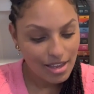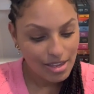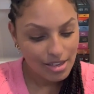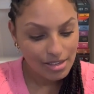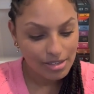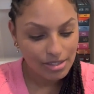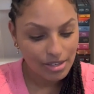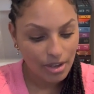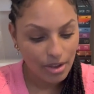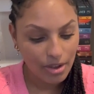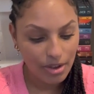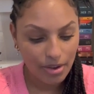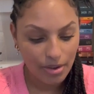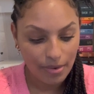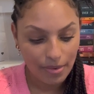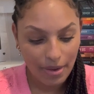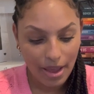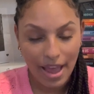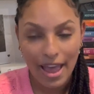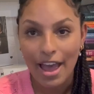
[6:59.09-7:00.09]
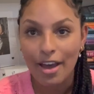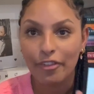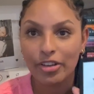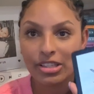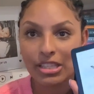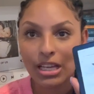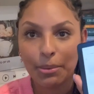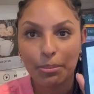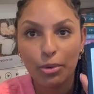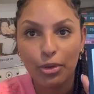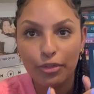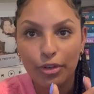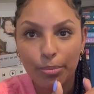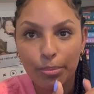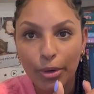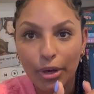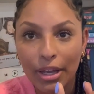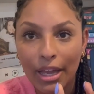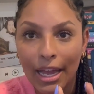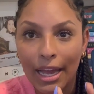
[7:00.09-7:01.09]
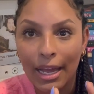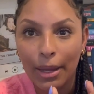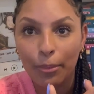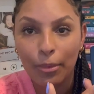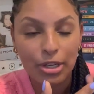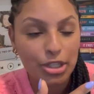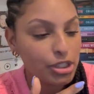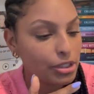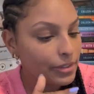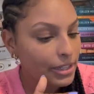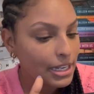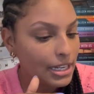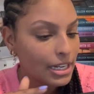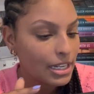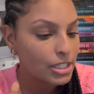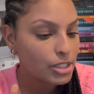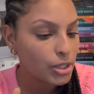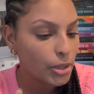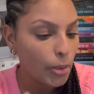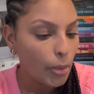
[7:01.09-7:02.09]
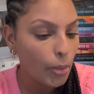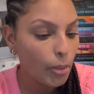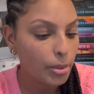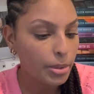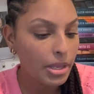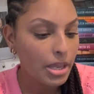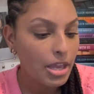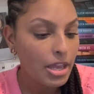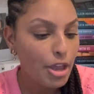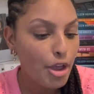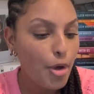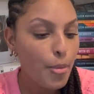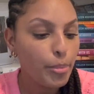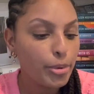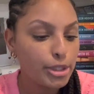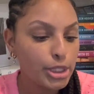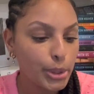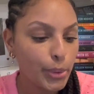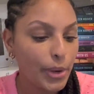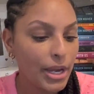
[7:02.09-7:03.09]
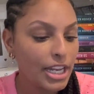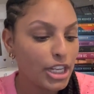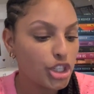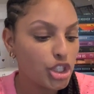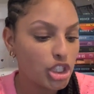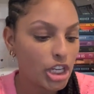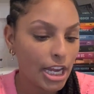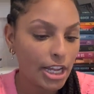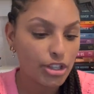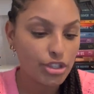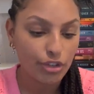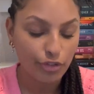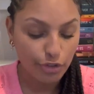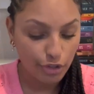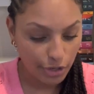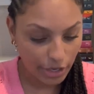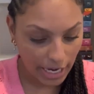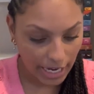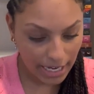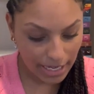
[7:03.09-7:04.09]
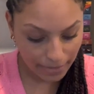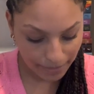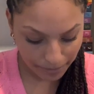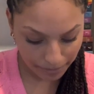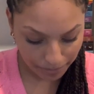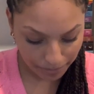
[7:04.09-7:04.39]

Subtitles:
So I have a sample of a book I want to read. It's called Between Shades of Grey.